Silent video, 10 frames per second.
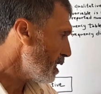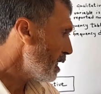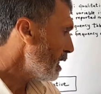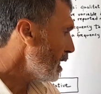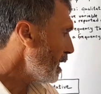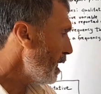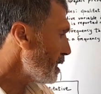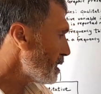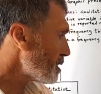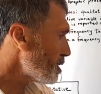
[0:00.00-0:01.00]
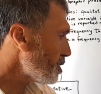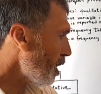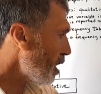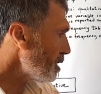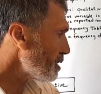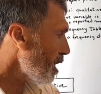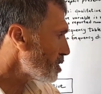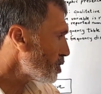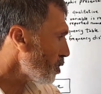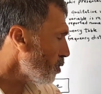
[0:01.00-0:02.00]
It is a chart that
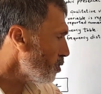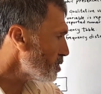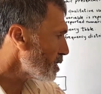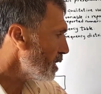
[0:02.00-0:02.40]
shows